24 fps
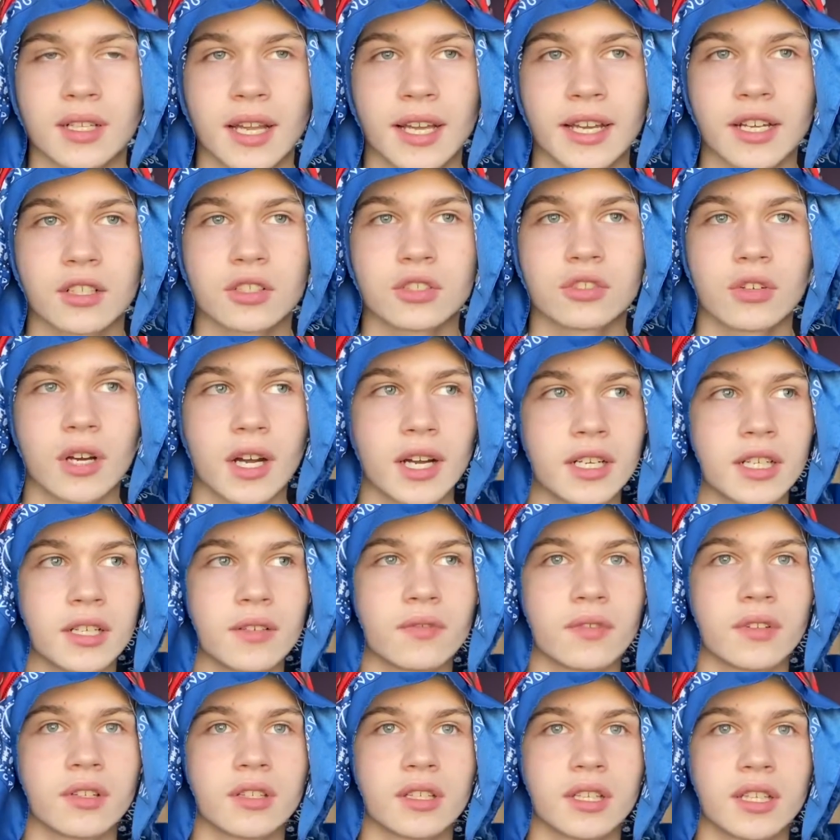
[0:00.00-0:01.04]
Like try
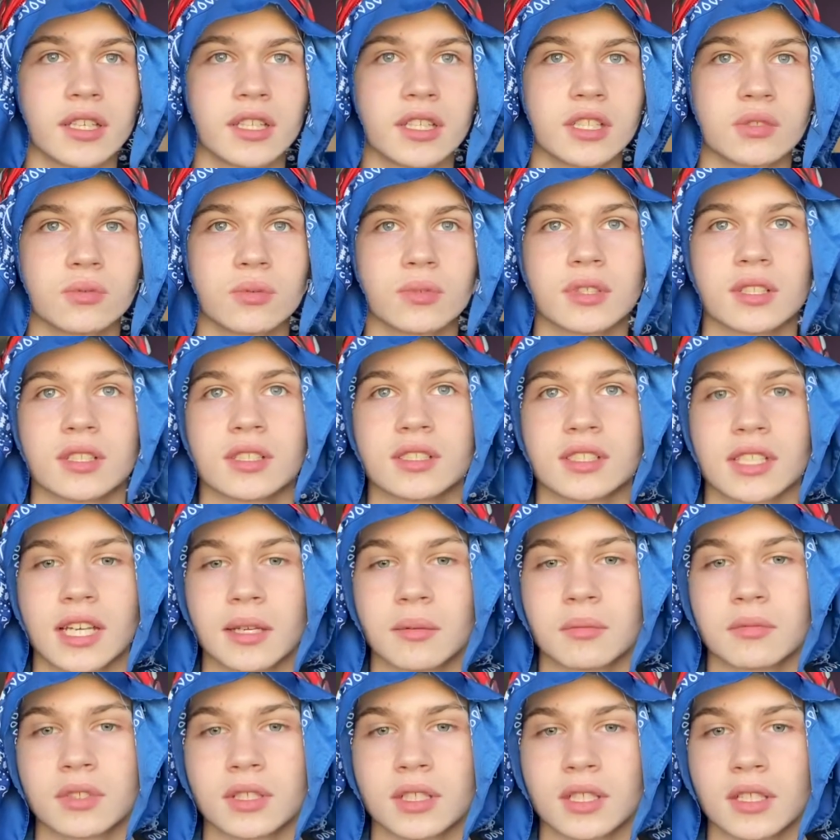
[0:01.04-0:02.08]
different things with the
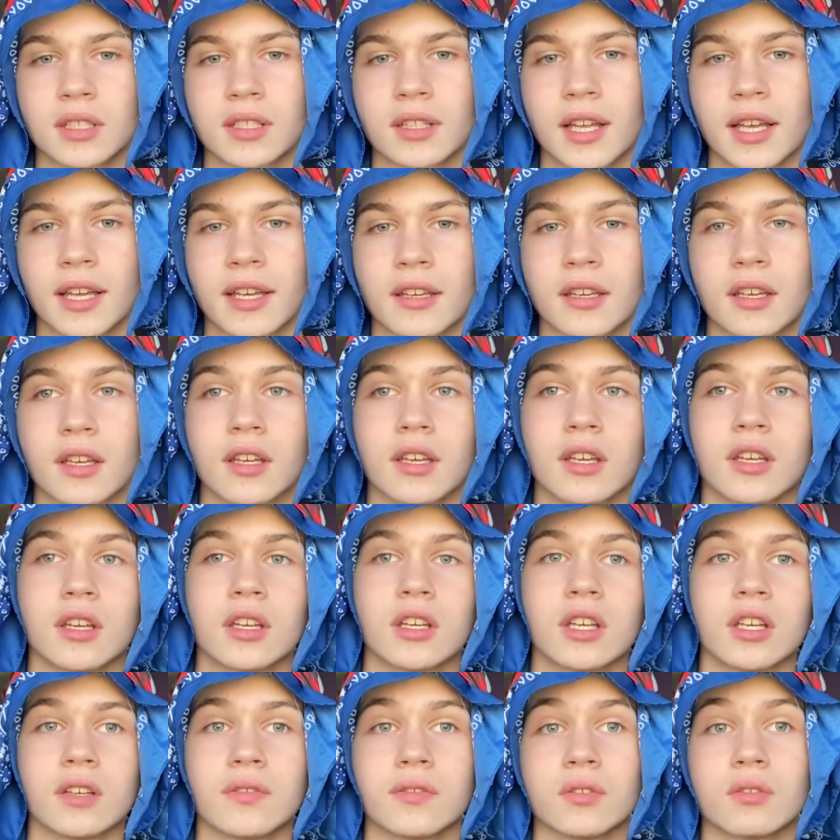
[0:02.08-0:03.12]
same thing. Like
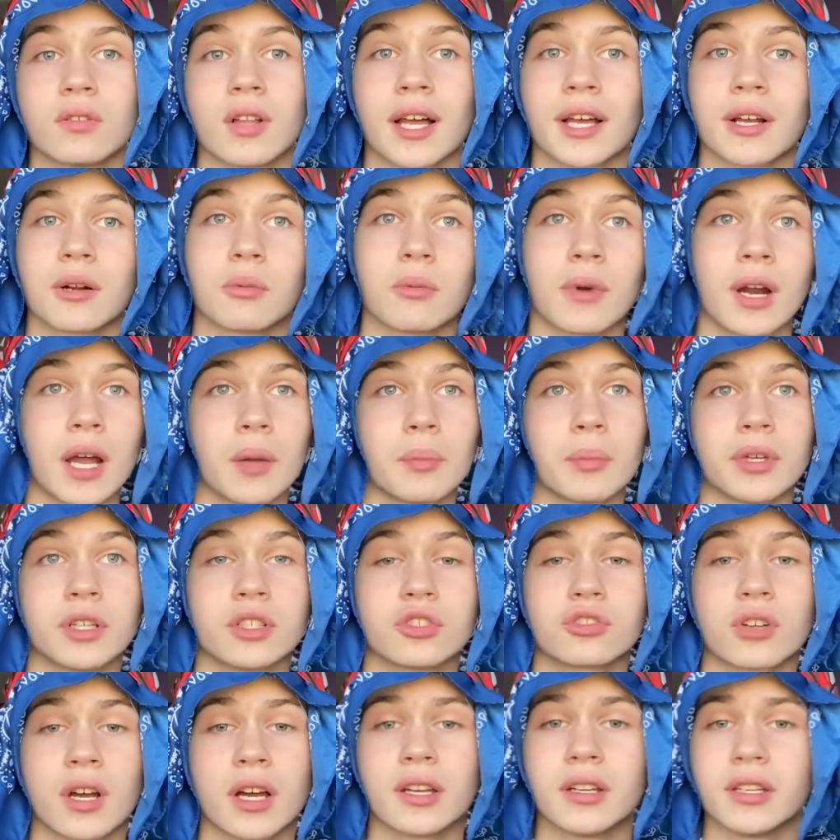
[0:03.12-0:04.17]
if you like rapping,
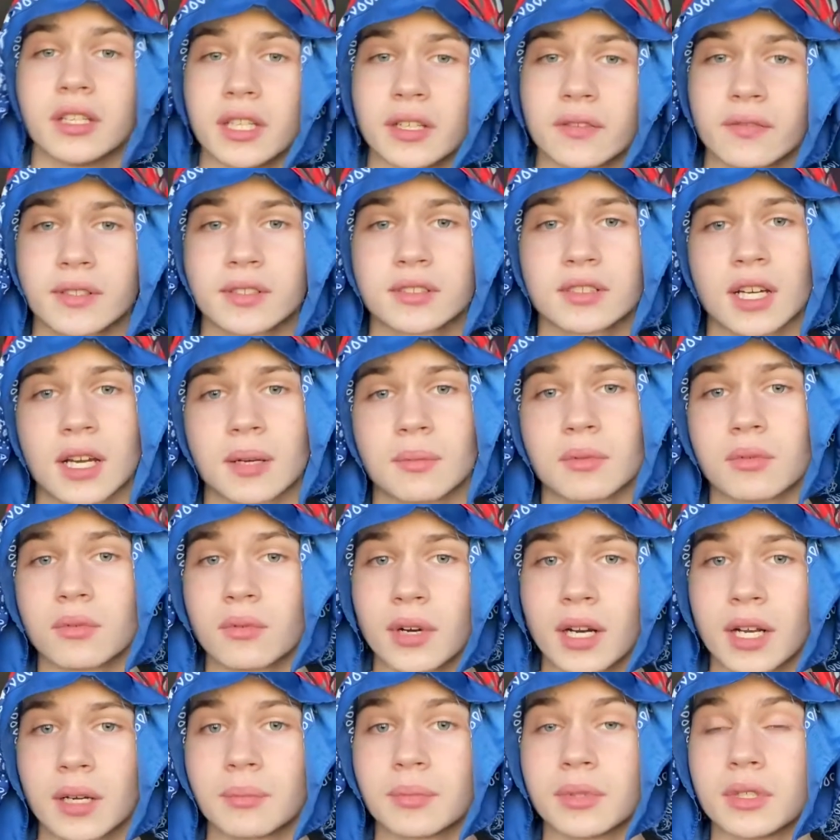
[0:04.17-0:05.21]
try different type of
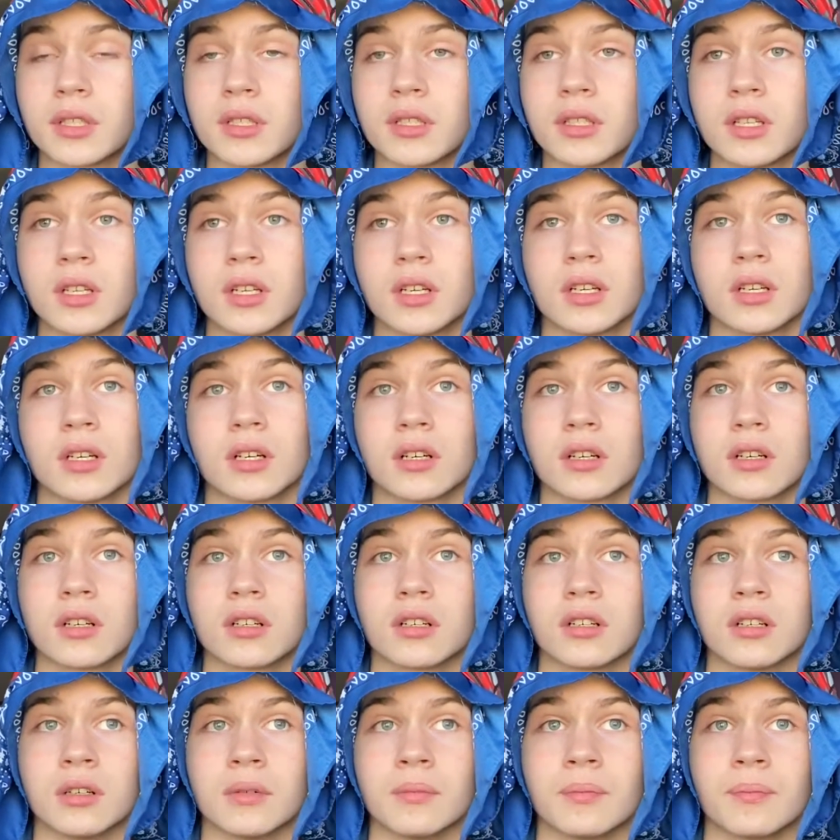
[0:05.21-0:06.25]
rapping.
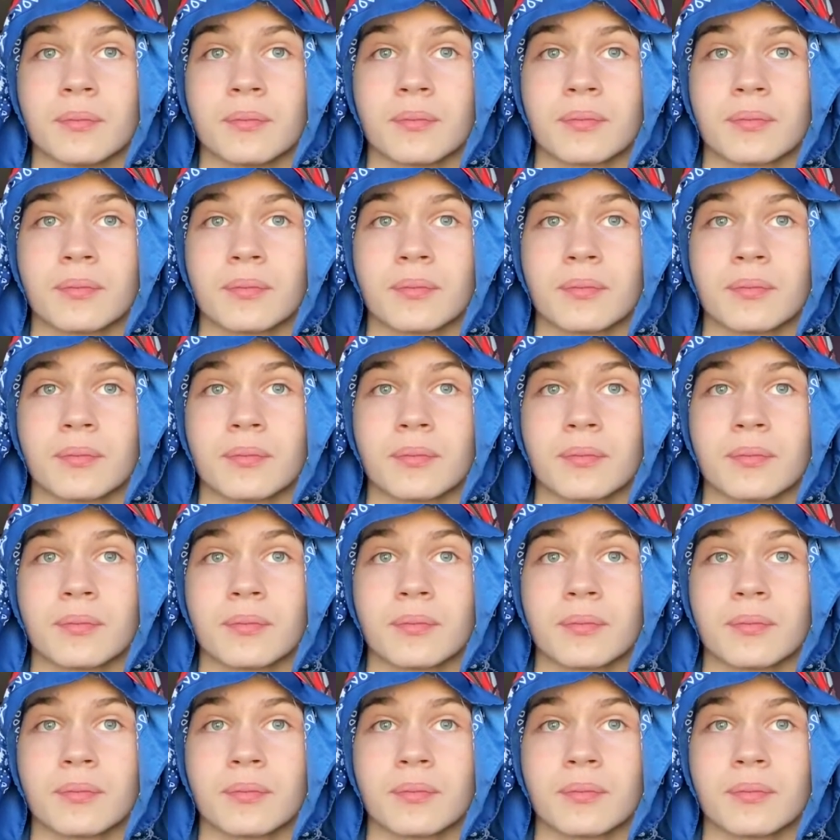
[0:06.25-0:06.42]
Um,